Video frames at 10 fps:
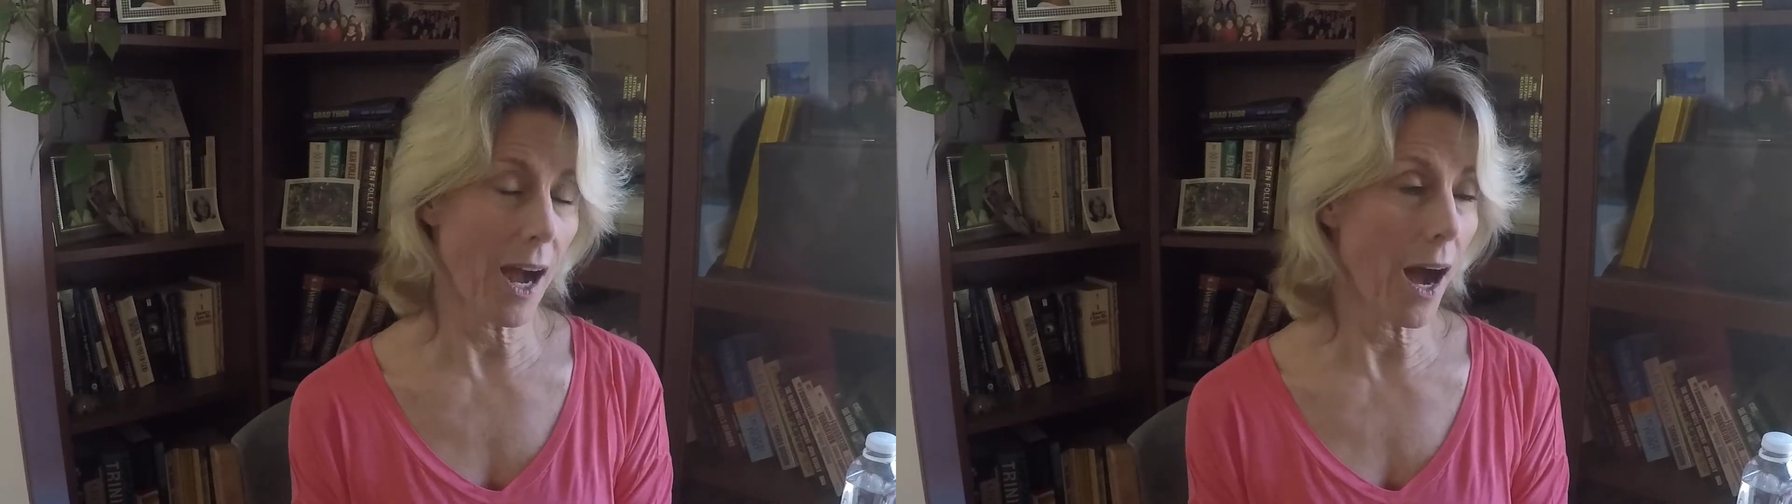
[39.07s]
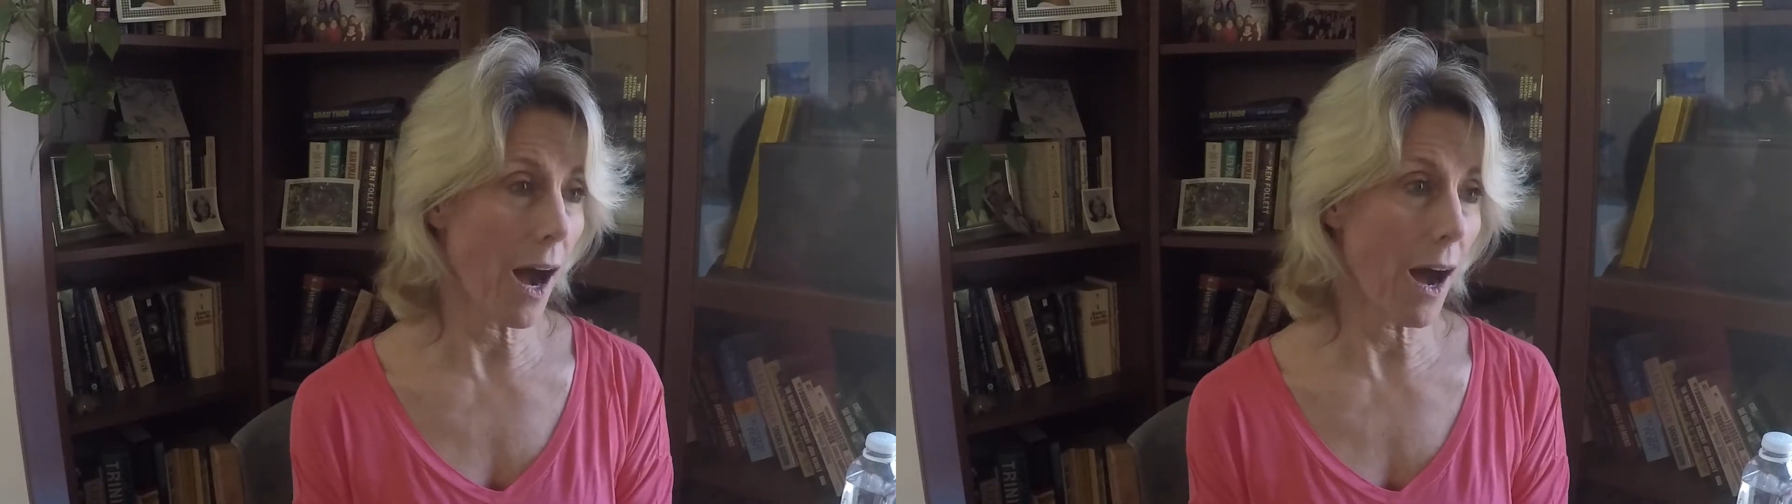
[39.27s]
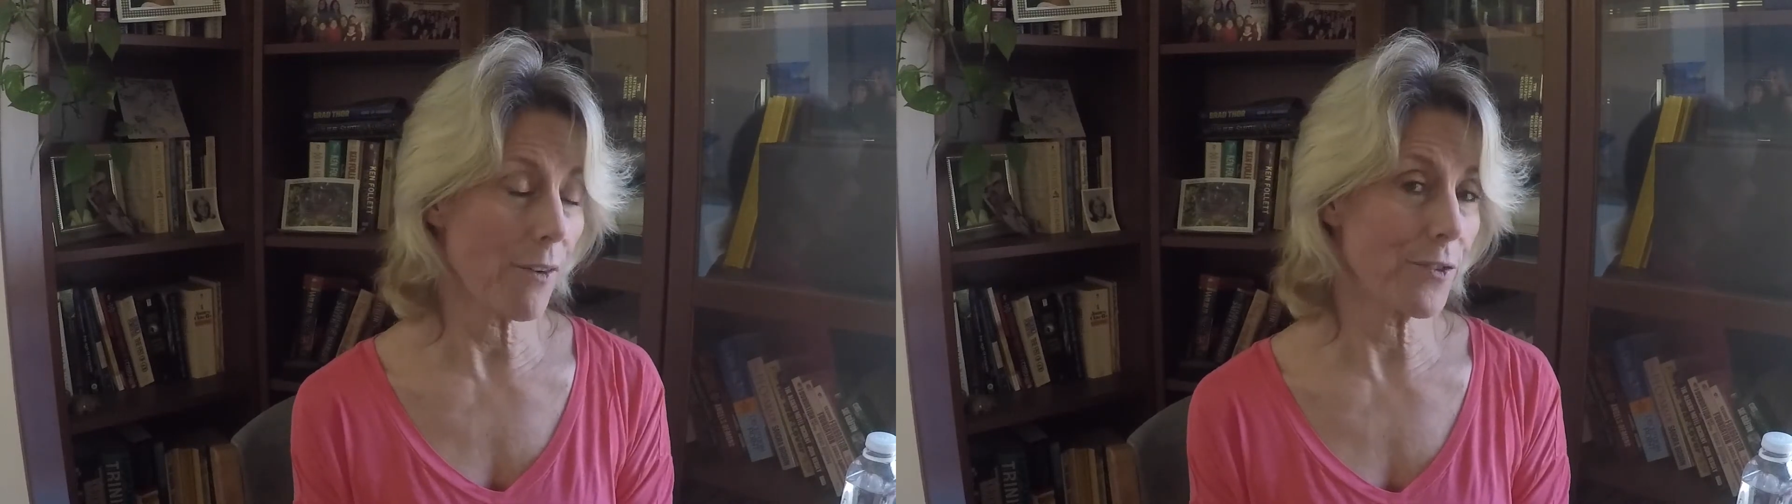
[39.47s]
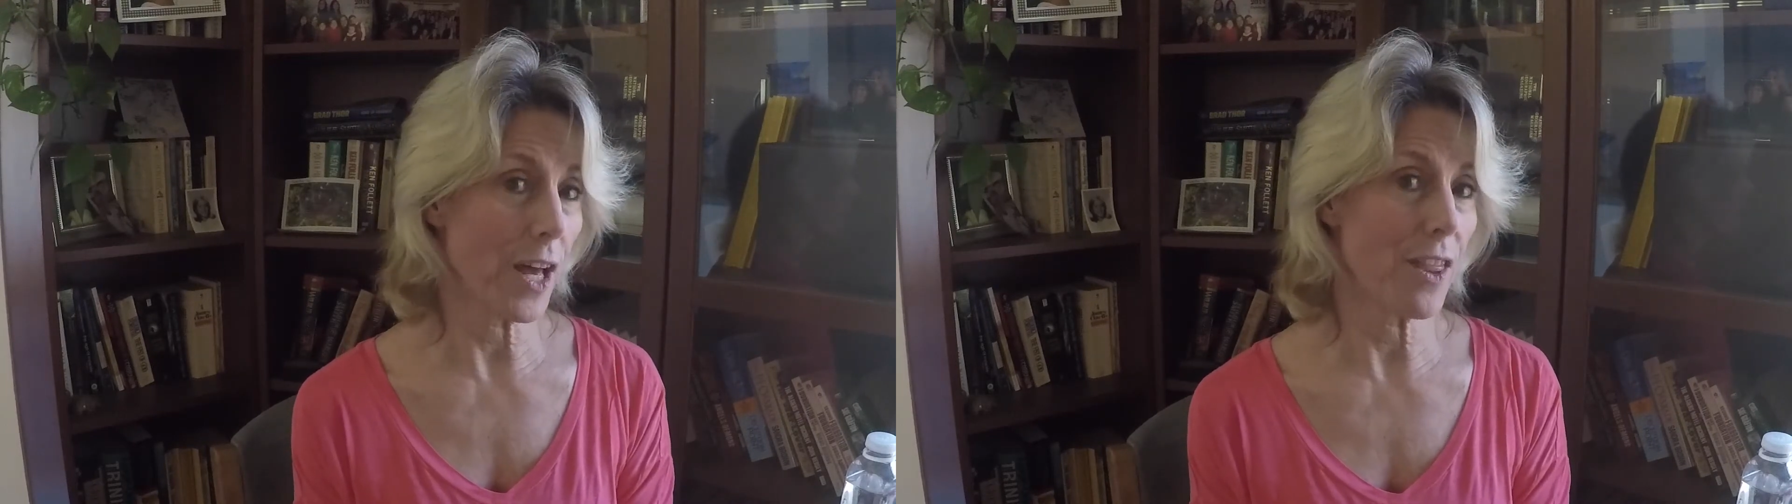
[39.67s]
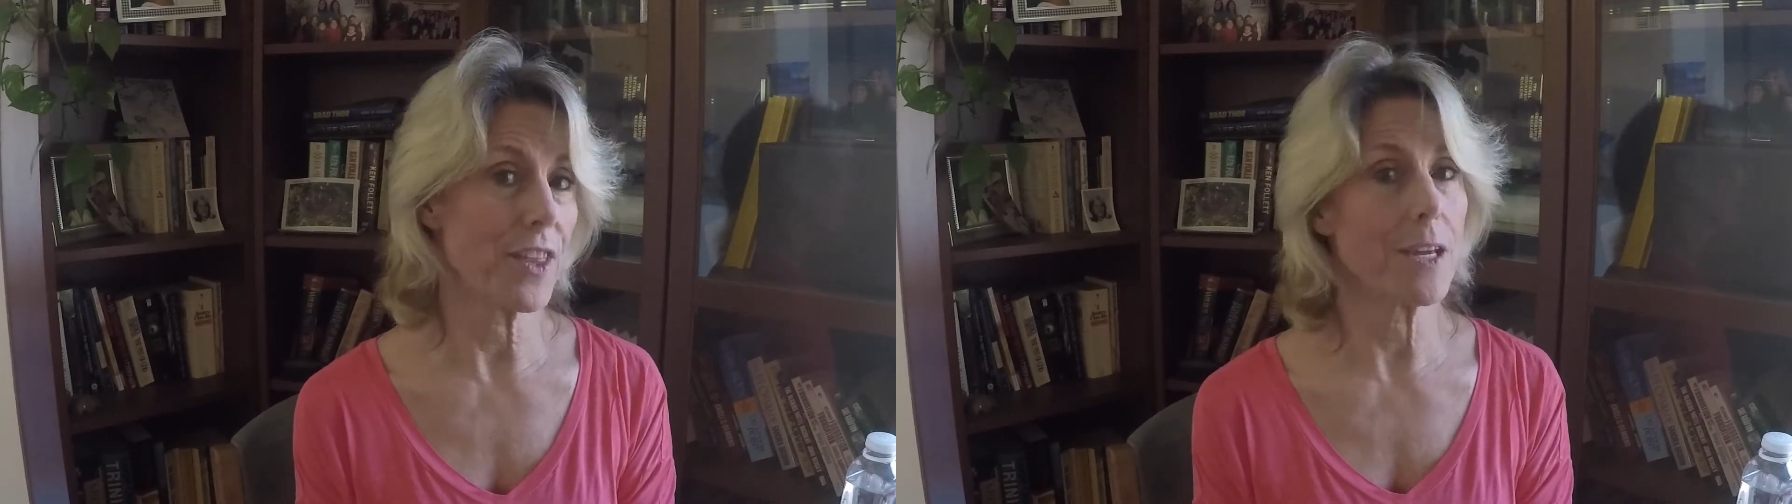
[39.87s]
of
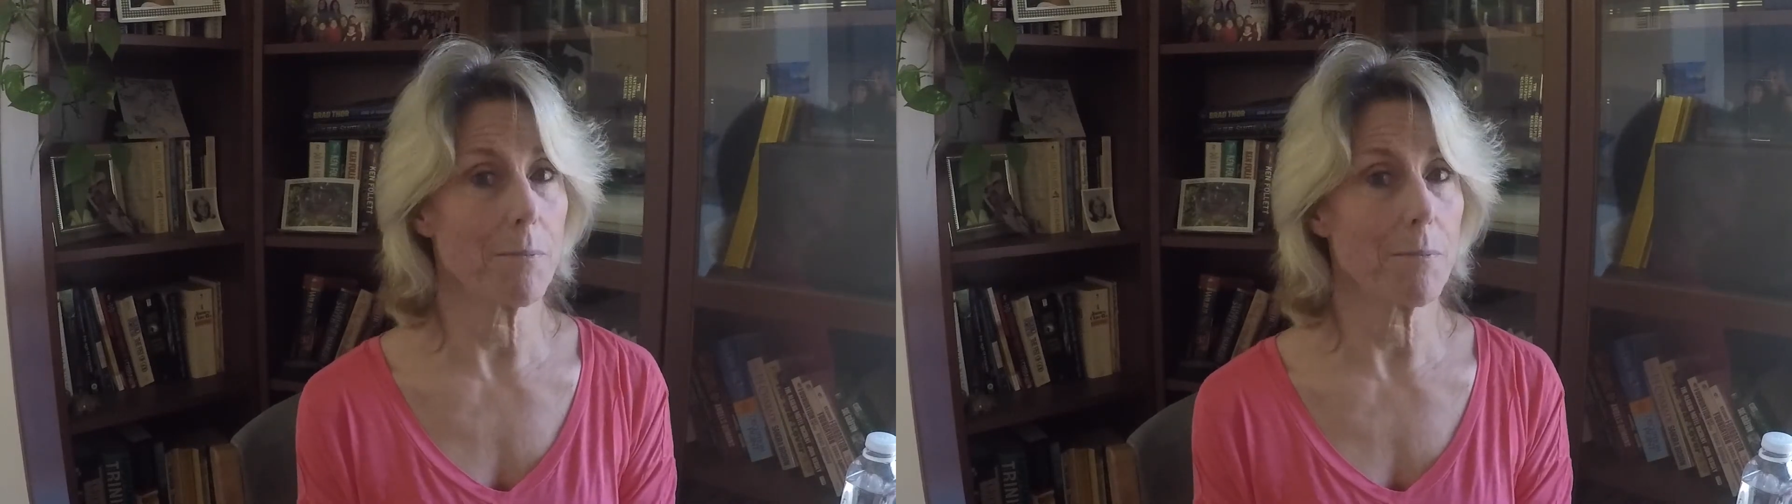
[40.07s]
the